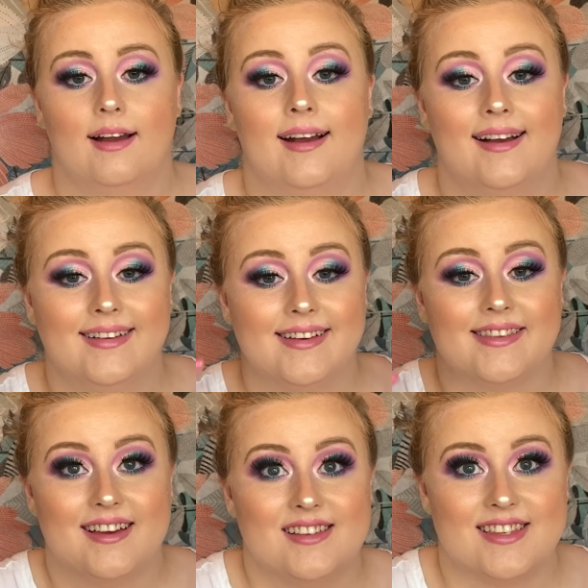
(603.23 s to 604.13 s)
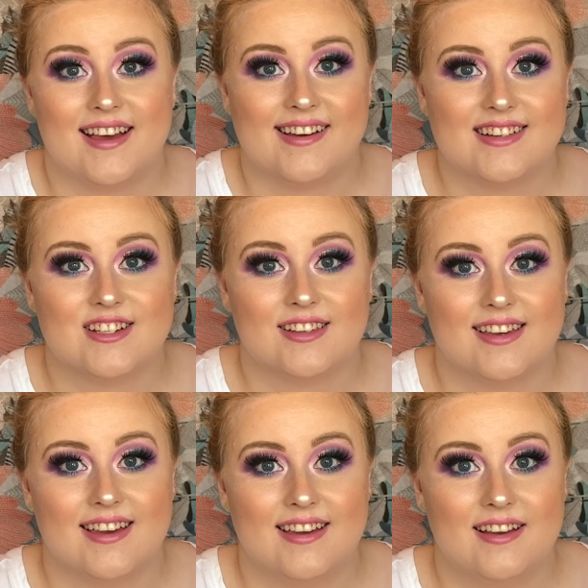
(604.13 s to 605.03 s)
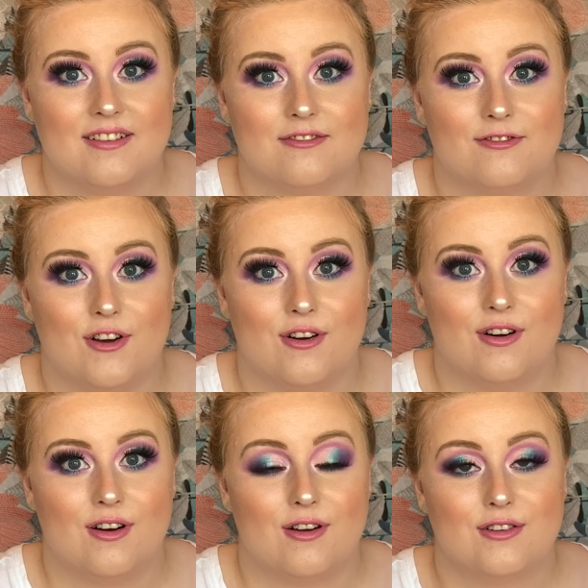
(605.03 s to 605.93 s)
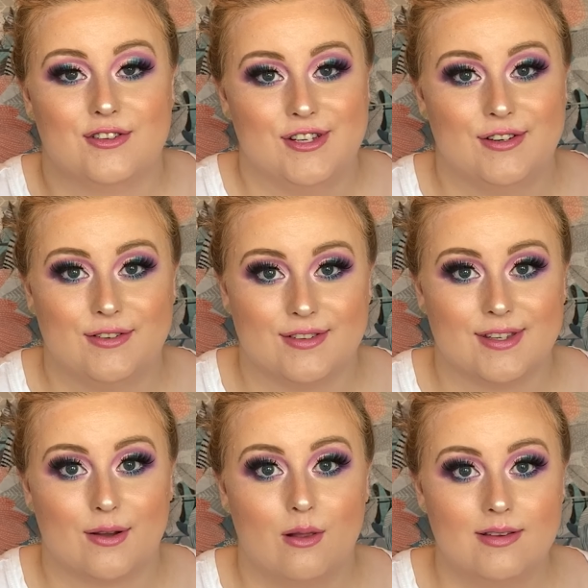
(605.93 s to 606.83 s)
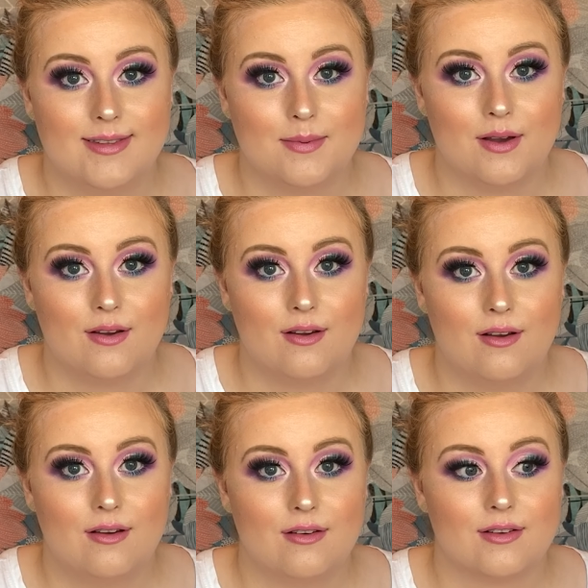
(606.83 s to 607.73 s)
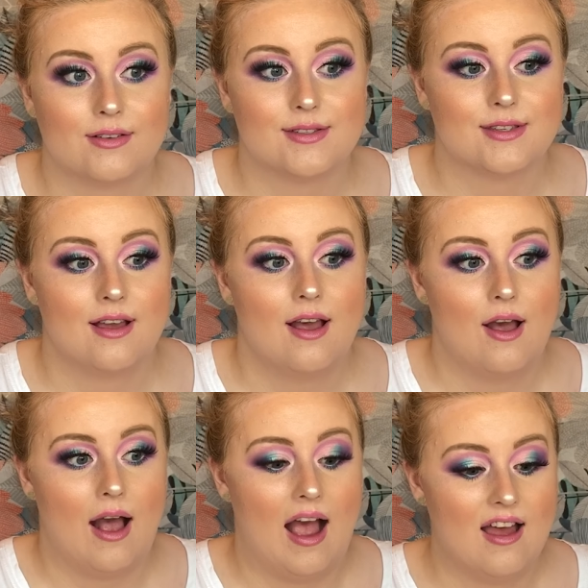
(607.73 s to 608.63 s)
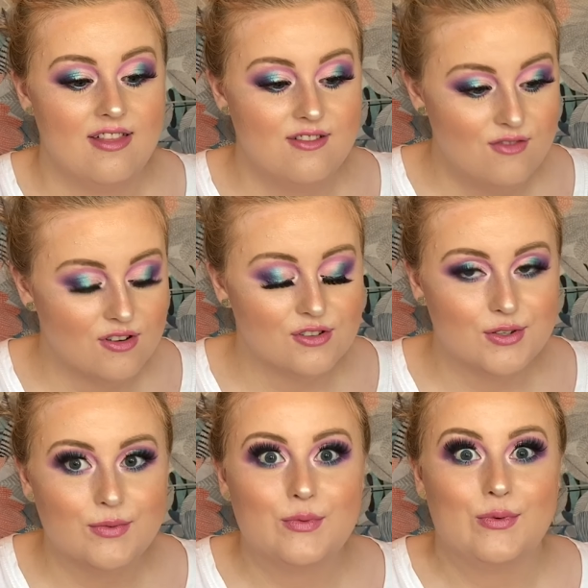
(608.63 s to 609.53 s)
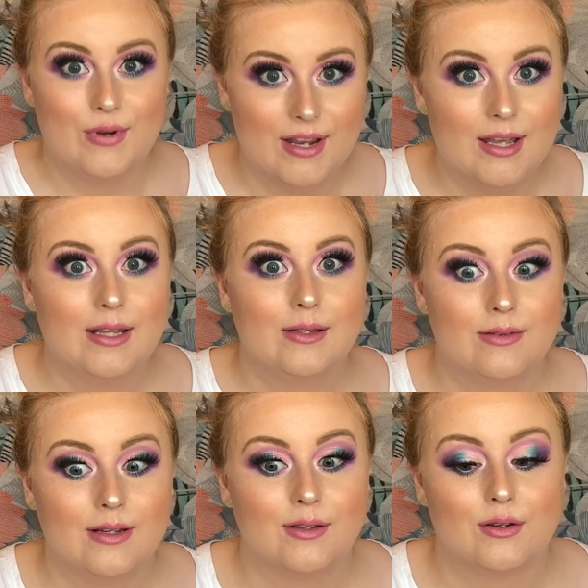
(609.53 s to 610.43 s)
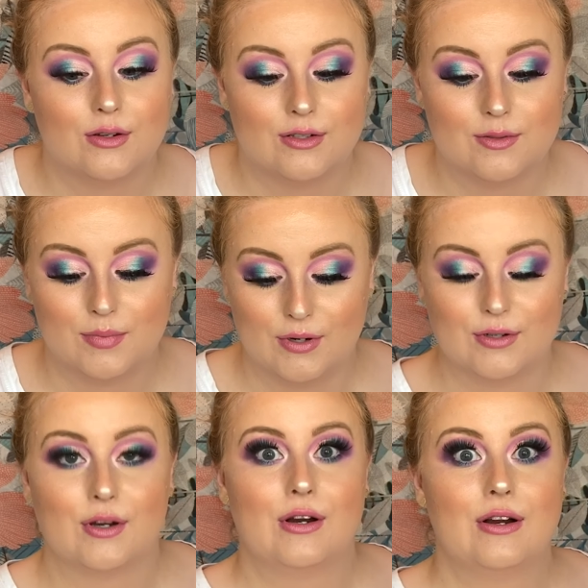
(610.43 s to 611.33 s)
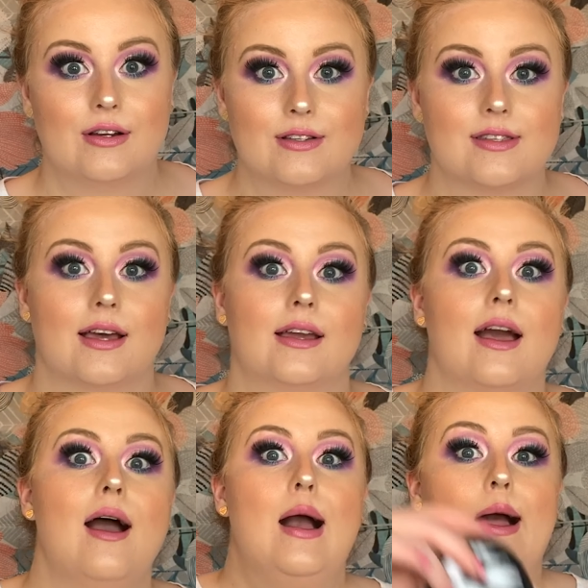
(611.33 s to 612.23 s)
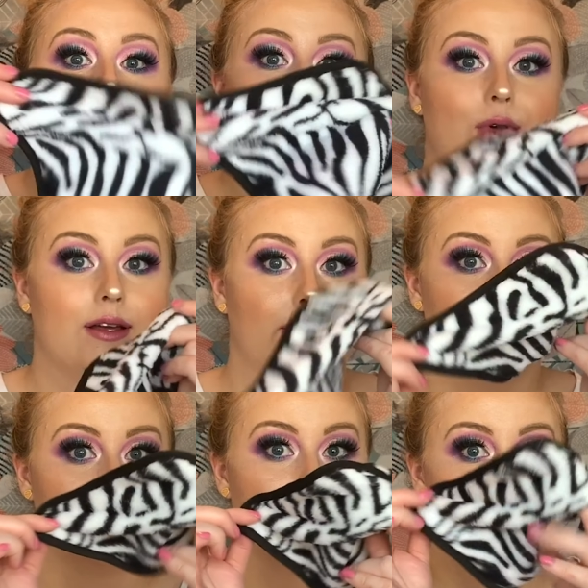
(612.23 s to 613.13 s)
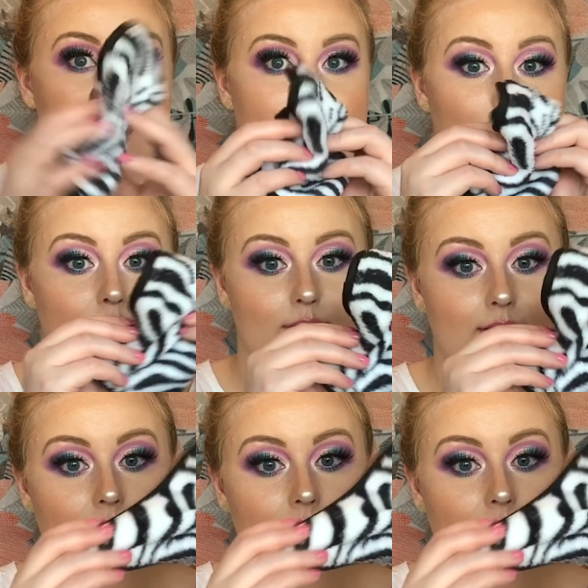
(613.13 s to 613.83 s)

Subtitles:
And that's actually it for June's Glossybox. I think we've got some really good products. Like, I'm really excited to use